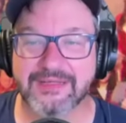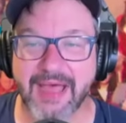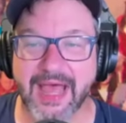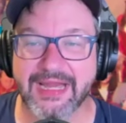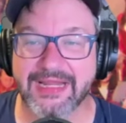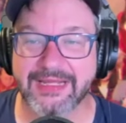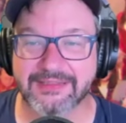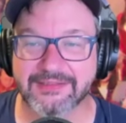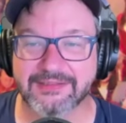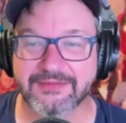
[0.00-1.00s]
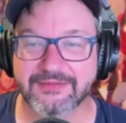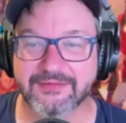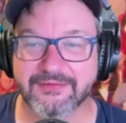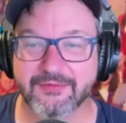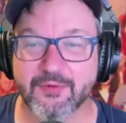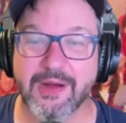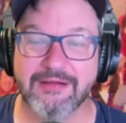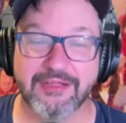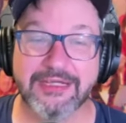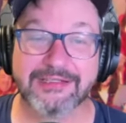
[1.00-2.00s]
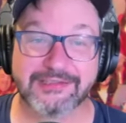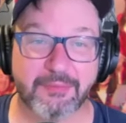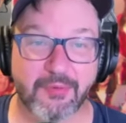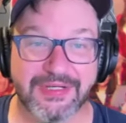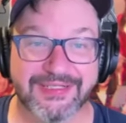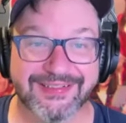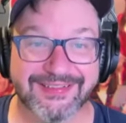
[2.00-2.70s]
Maddie is gravely disappointed.